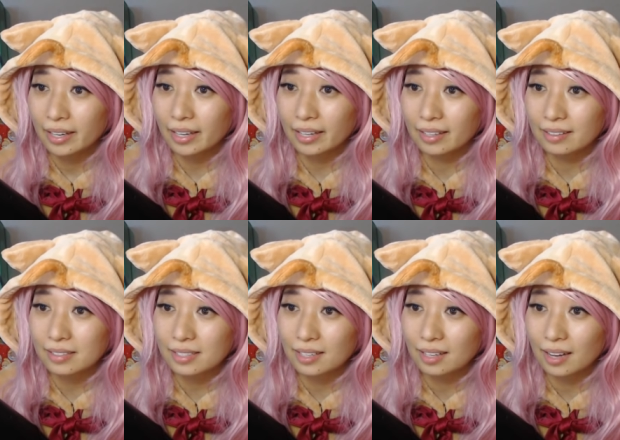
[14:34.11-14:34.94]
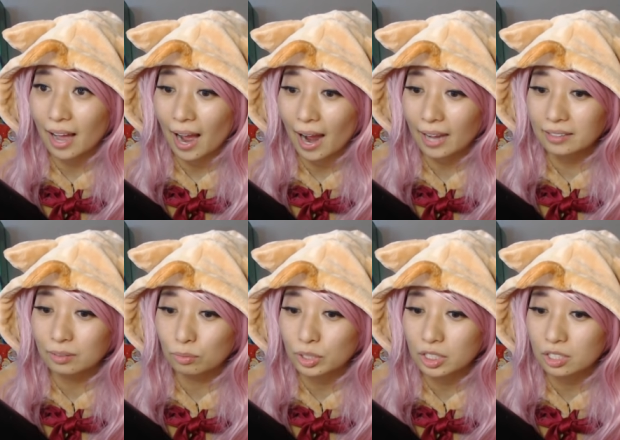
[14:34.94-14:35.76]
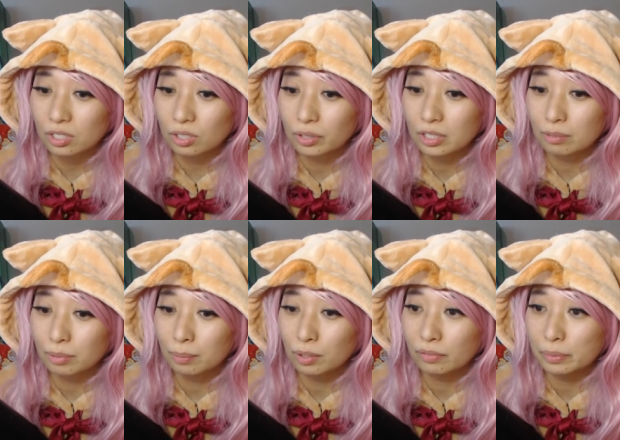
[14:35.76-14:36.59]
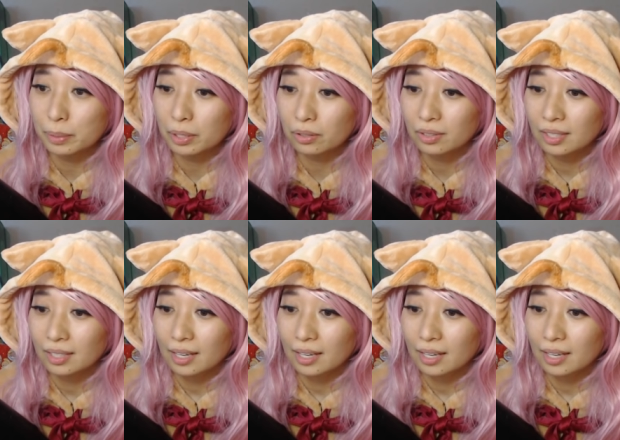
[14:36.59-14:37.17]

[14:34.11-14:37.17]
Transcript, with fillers: And here's the hat, which is going to be movable,